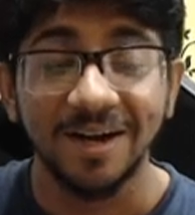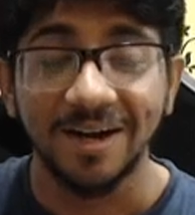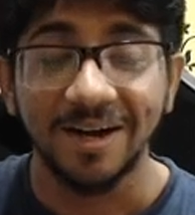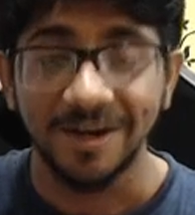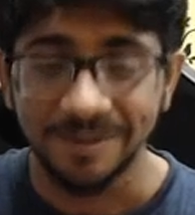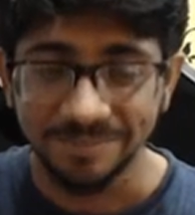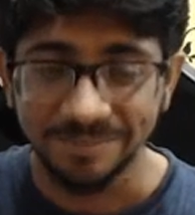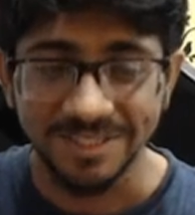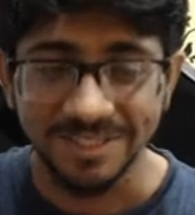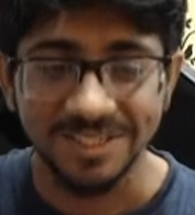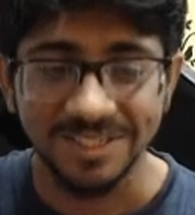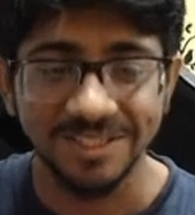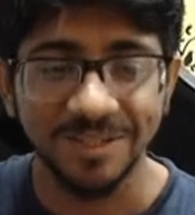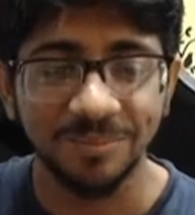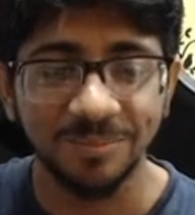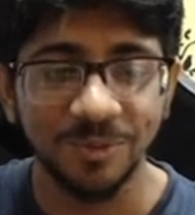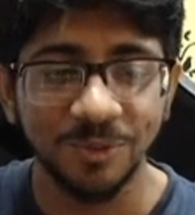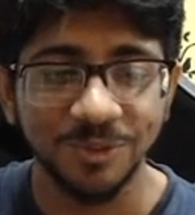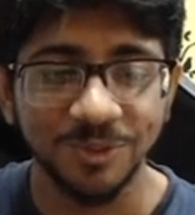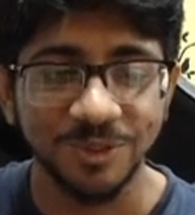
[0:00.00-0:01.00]
this is the
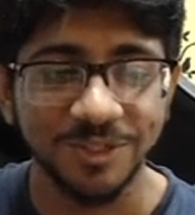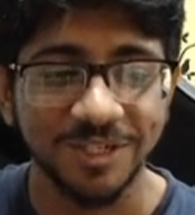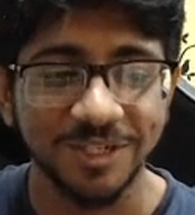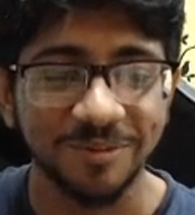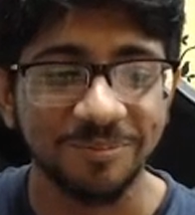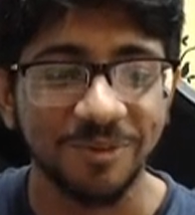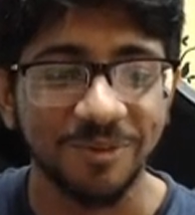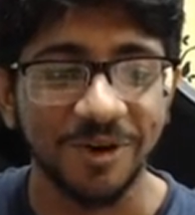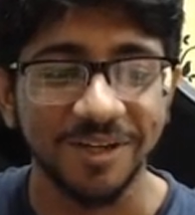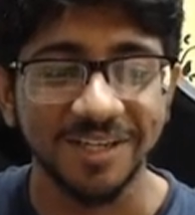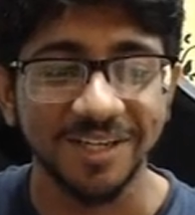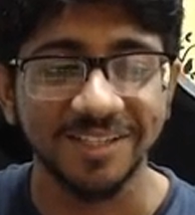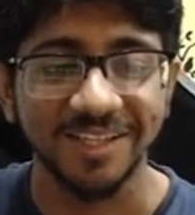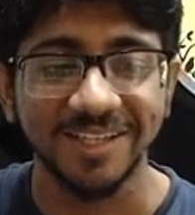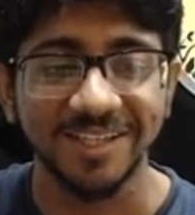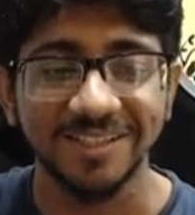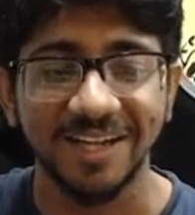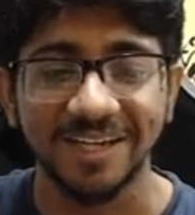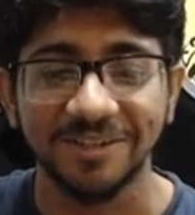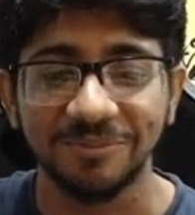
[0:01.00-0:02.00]
most important
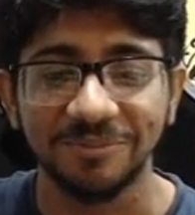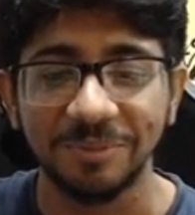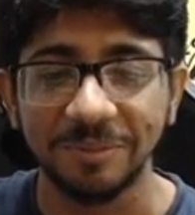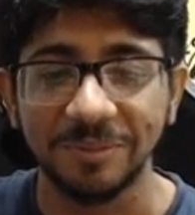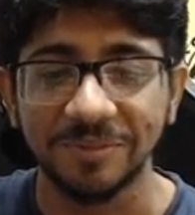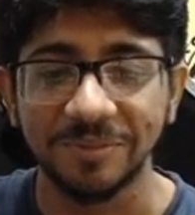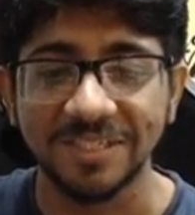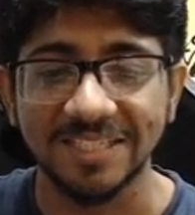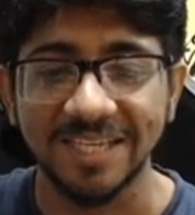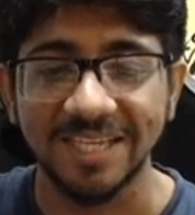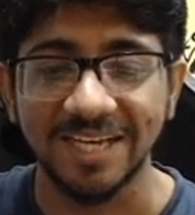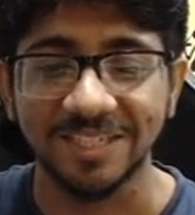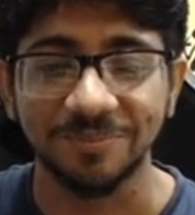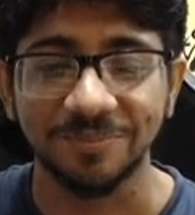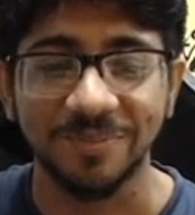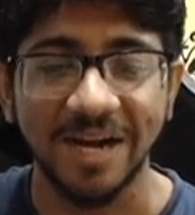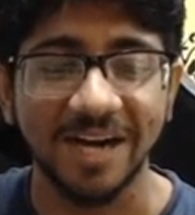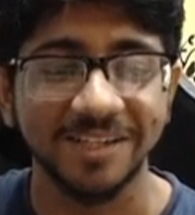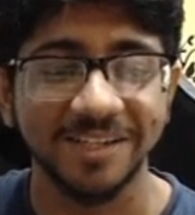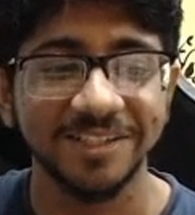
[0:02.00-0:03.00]
thing that people say as
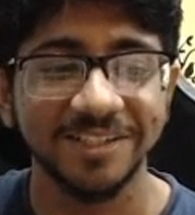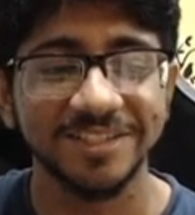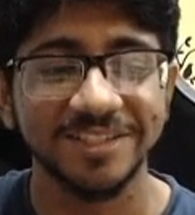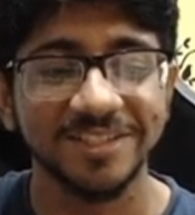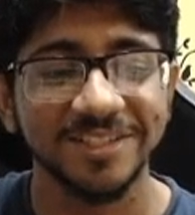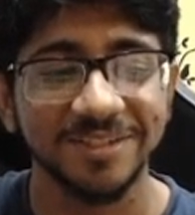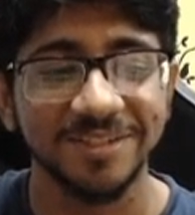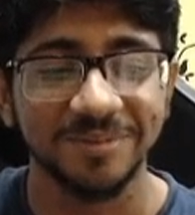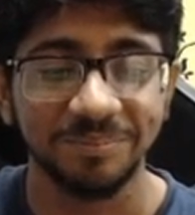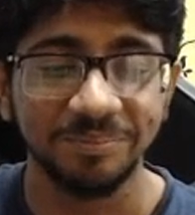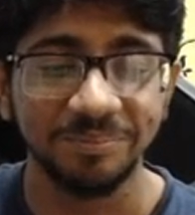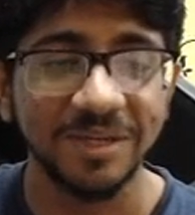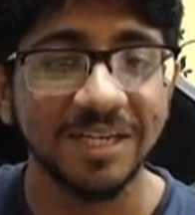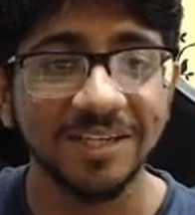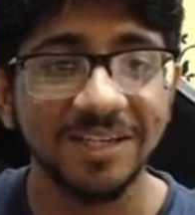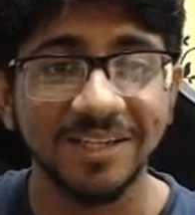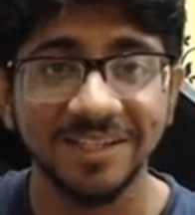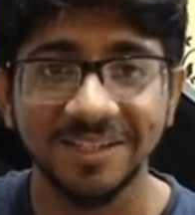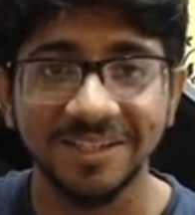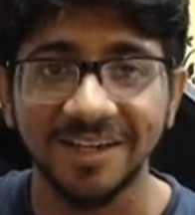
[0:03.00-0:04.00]
practice:
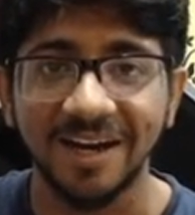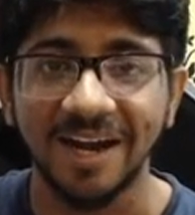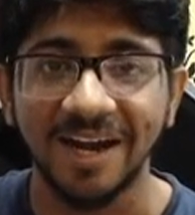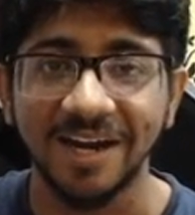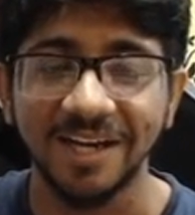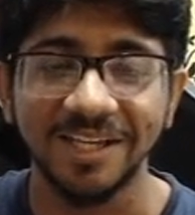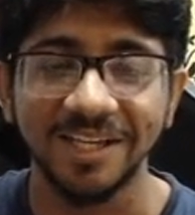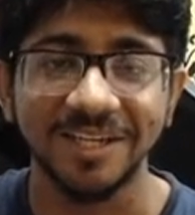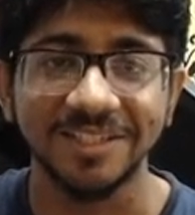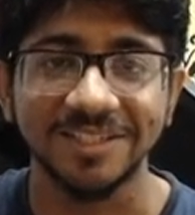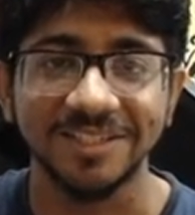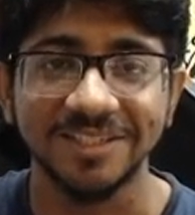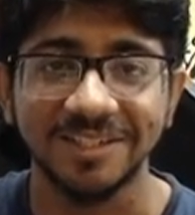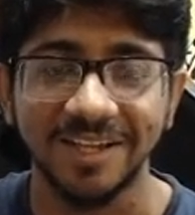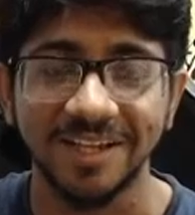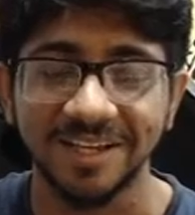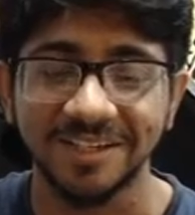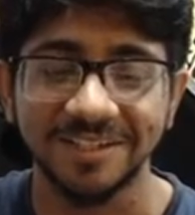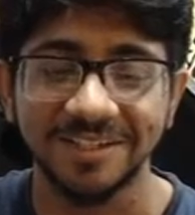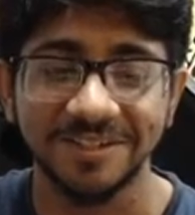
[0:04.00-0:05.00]
build ideas
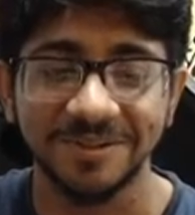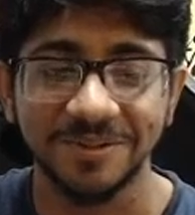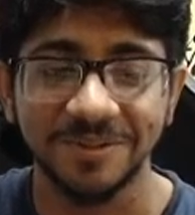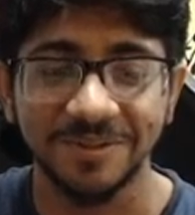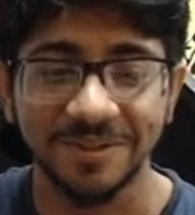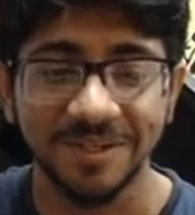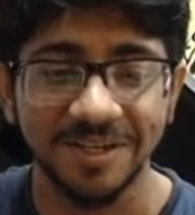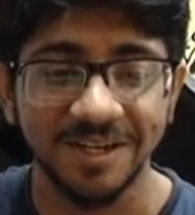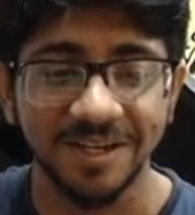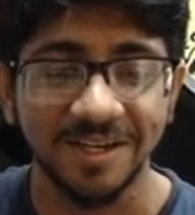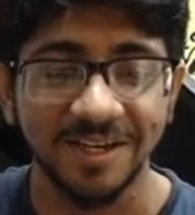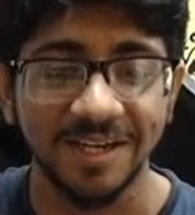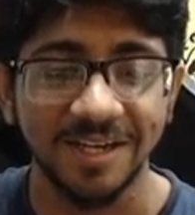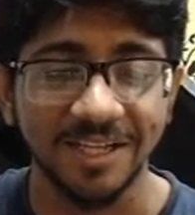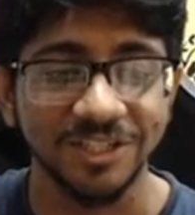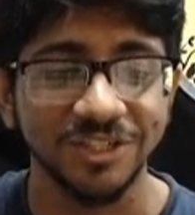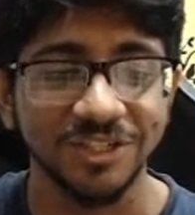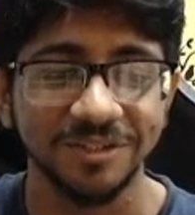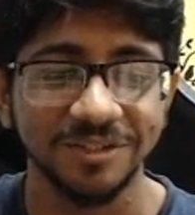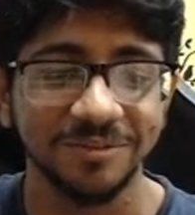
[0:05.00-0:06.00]
like
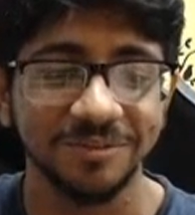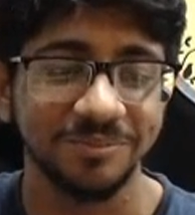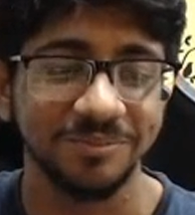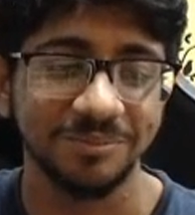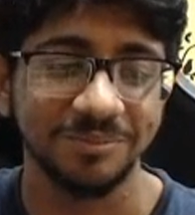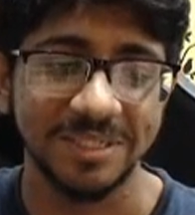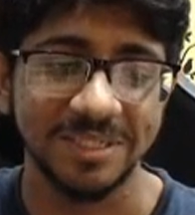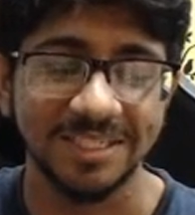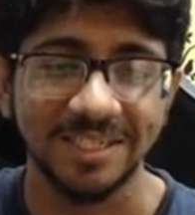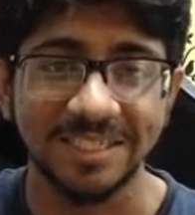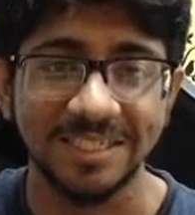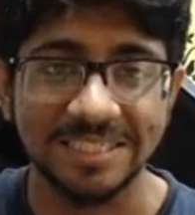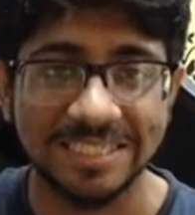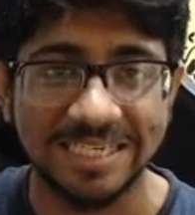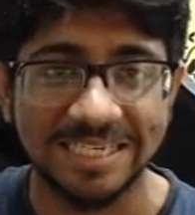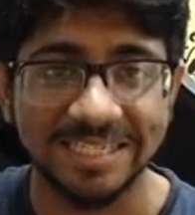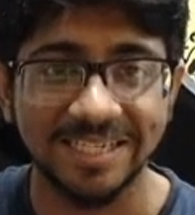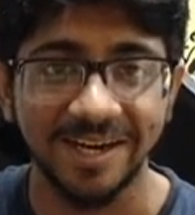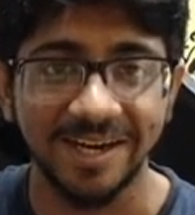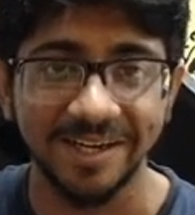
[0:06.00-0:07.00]
collection, basically
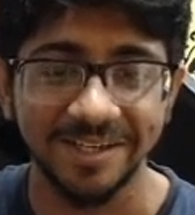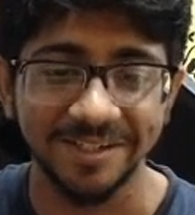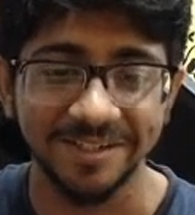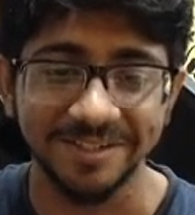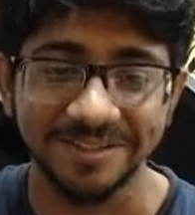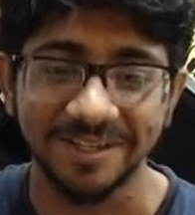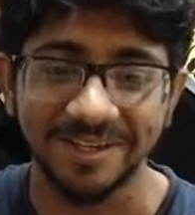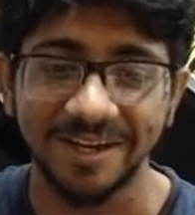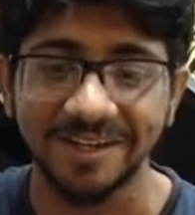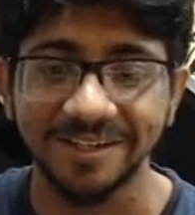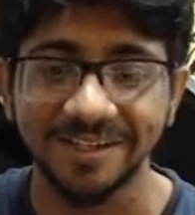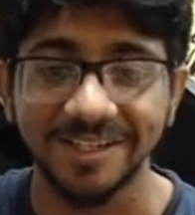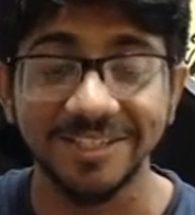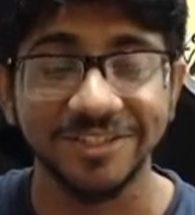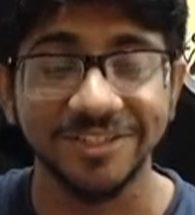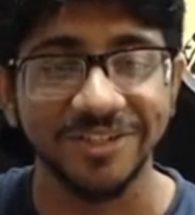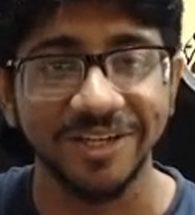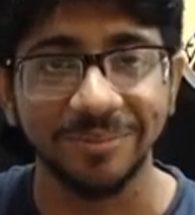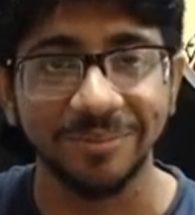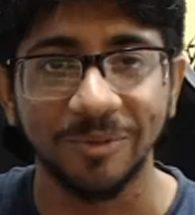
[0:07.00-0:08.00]
state ideas and
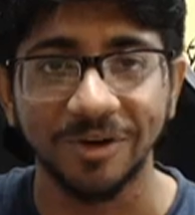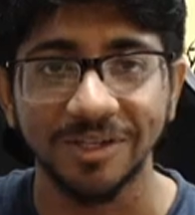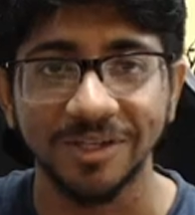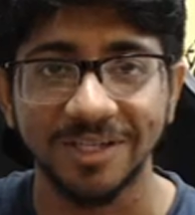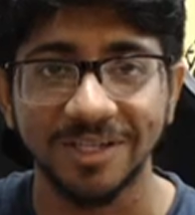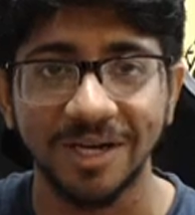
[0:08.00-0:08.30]
constraint models.